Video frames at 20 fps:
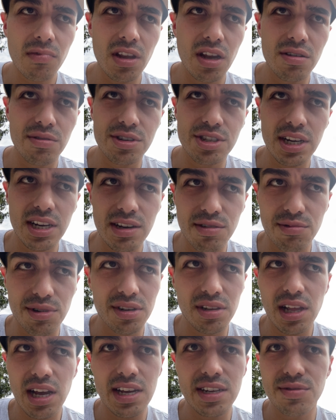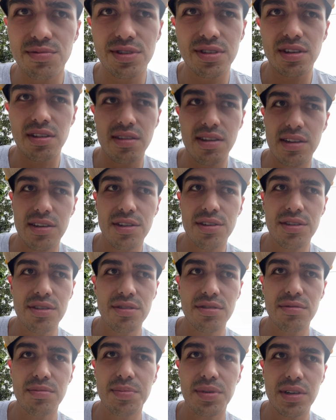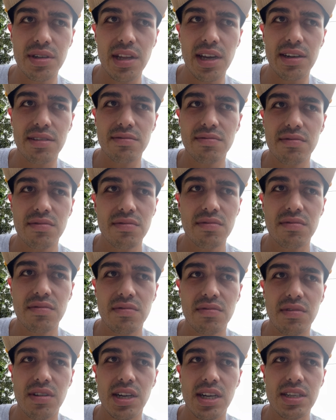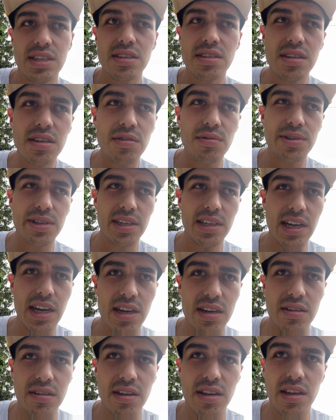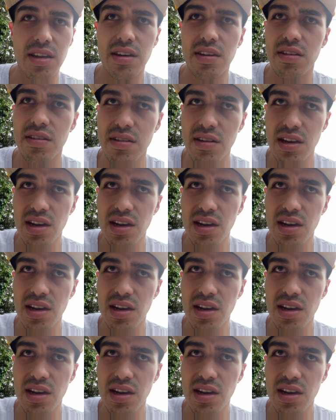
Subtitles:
which I didn't realize was the thing to do, but like I just did a workout and,